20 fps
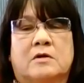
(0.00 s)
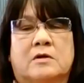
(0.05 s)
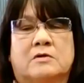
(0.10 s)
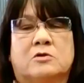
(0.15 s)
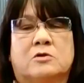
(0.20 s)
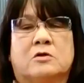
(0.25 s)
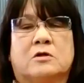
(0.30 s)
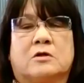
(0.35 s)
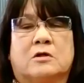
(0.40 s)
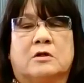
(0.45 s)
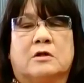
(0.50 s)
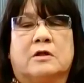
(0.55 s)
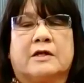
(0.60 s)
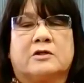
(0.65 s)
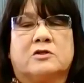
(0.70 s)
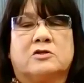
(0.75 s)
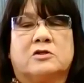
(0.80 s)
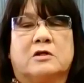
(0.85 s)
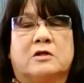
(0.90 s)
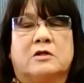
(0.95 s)
to the
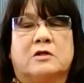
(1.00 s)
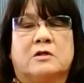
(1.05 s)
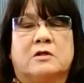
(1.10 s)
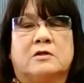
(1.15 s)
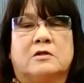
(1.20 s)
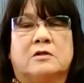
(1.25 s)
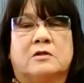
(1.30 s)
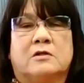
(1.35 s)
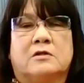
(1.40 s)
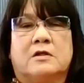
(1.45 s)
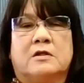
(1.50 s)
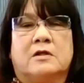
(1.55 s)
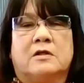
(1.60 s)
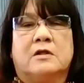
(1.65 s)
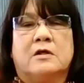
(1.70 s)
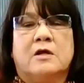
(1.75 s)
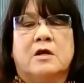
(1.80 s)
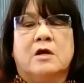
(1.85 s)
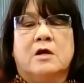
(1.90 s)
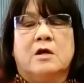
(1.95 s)
collection,
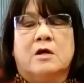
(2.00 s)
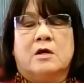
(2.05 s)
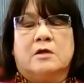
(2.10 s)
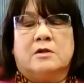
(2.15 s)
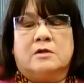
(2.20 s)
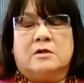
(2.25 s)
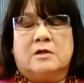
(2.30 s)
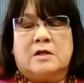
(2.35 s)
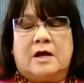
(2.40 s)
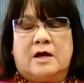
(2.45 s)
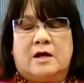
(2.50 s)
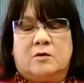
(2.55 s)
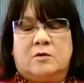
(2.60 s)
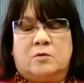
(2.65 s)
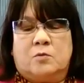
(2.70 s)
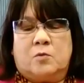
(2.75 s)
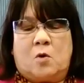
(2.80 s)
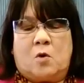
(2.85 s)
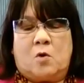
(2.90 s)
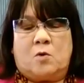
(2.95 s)
then that
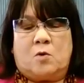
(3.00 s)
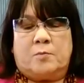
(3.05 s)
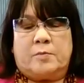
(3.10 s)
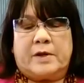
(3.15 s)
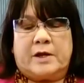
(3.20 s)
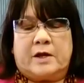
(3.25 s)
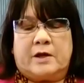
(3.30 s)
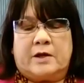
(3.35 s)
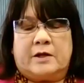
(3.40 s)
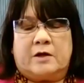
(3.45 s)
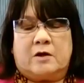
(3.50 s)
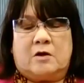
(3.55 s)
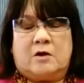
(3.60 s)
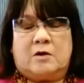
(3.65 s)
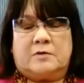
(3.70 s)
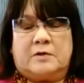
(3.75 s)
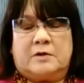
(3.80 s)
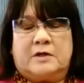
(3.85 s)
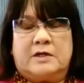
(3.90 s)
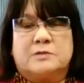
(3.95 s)
won't be
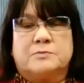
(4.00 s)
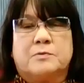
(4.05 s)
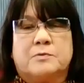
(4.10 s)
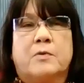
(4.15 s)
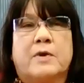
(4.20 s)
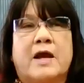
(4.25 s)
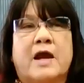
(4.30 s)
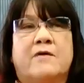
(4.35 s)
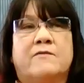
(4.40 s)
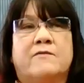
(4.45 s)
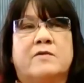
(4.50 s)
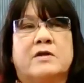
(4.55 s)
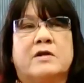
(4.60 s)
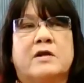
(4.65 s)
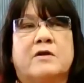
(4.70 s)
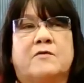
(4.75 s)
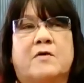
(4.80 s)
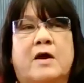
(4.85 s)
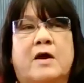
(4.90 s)
on the list. But we have enough